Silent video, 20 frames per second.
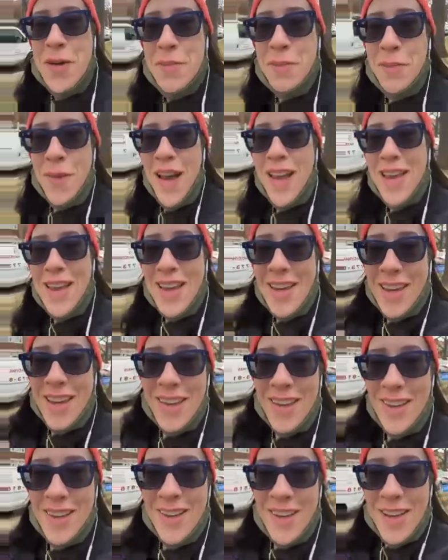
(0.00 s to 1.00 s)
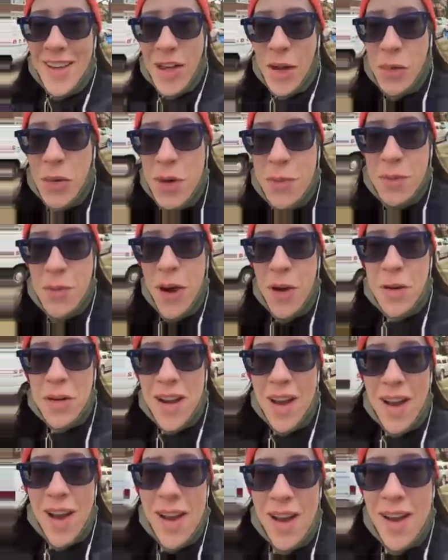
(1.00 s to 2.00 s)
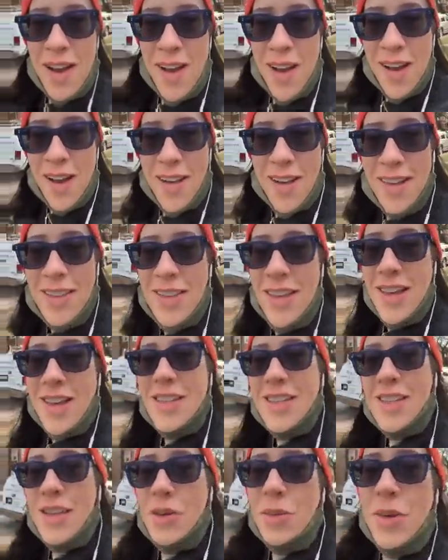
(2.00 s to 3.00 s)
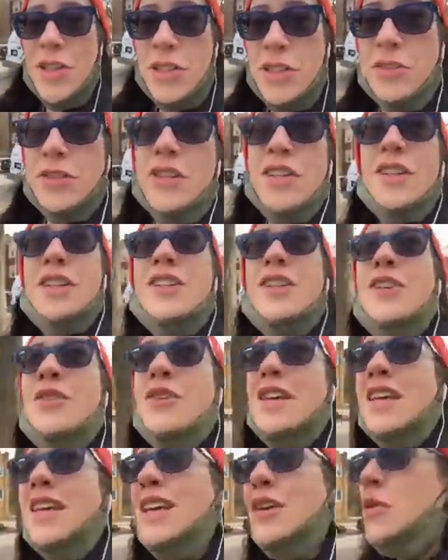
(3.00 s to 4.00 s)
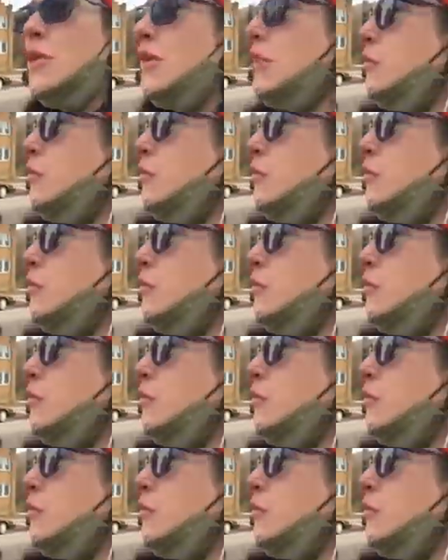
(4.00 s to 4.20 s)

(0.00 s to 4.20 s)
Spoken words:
thanks so much for tuning in with me. So